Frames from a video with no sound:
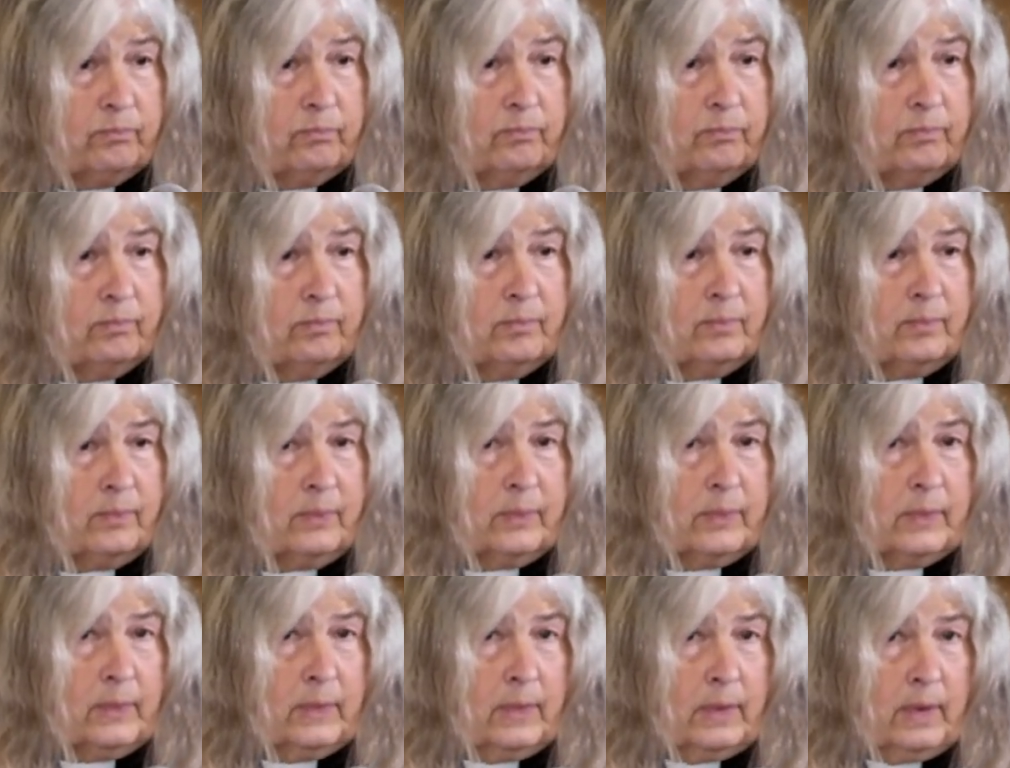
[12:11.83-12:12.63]

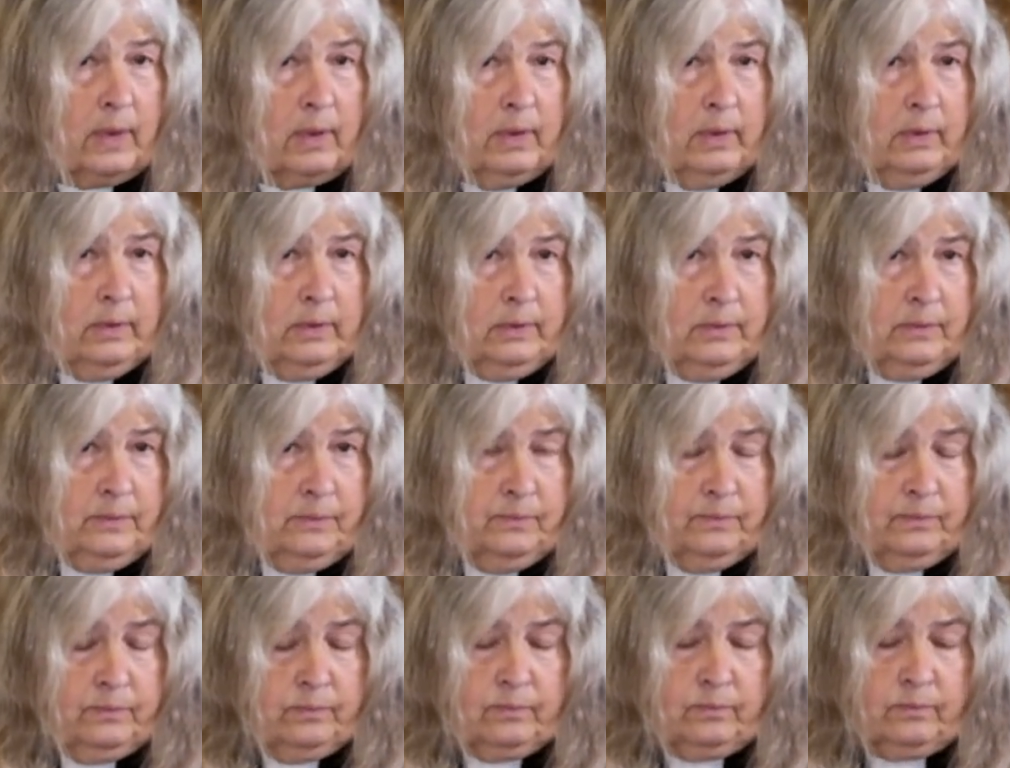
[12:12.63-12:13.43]

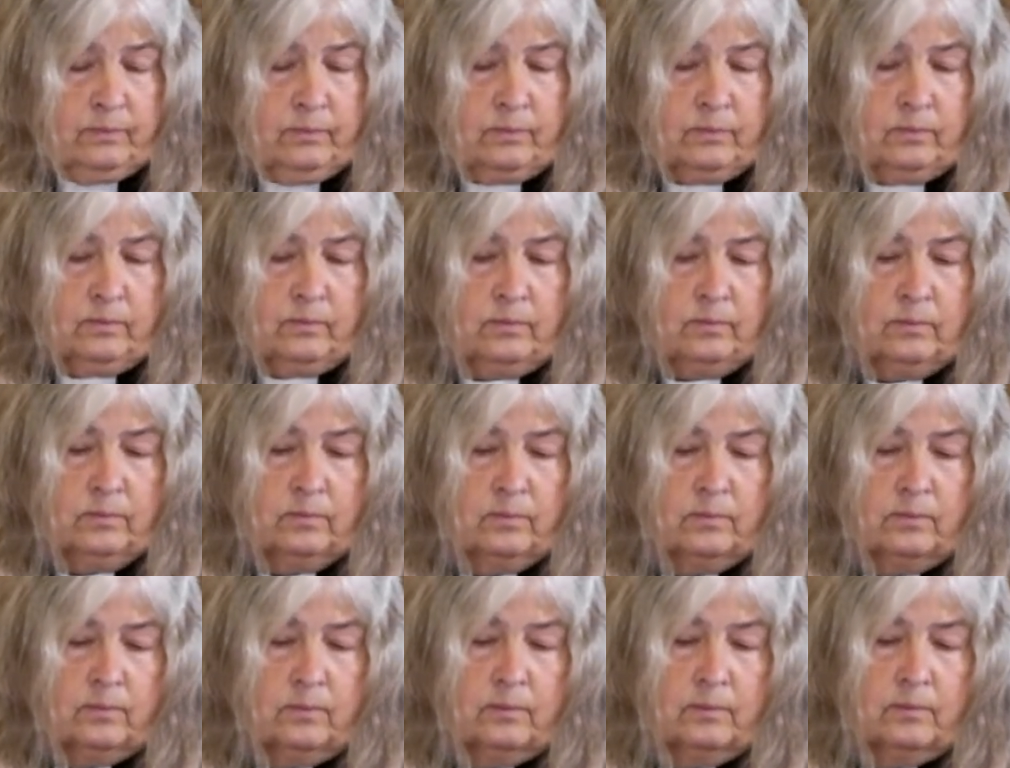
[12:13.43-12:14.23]

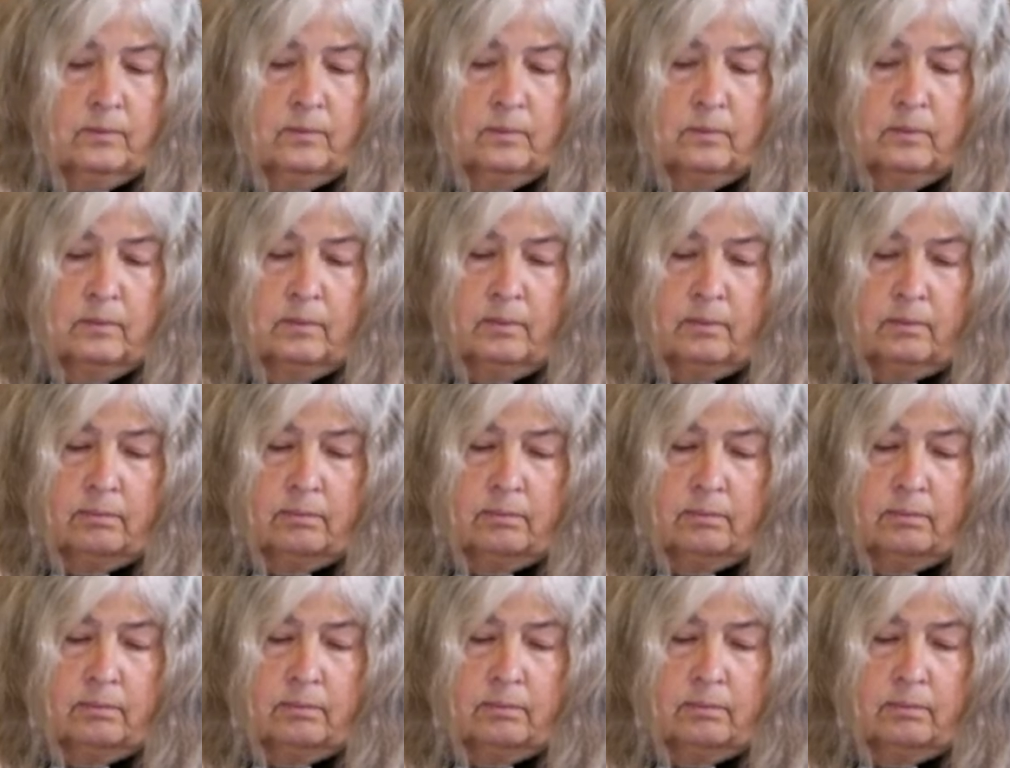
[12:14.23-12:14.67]
Nobody speaks.